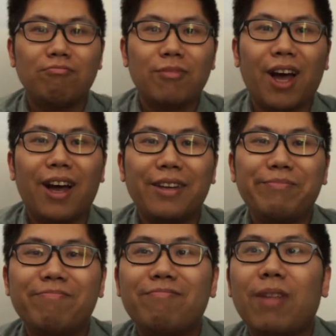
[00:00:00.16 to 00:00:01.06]
Hi,
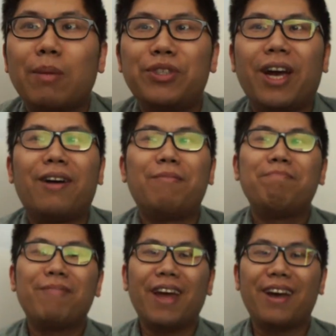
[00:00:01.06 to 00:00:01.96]
I'm Xiao,
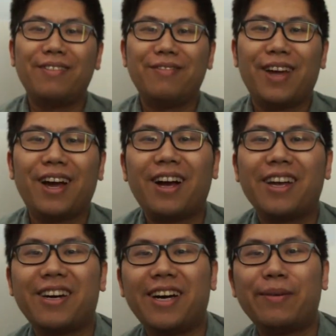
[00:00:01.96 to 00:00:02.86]
and I
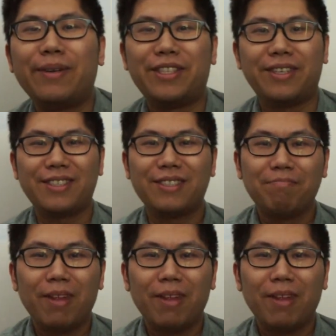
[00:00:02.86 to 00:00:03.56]
like languages.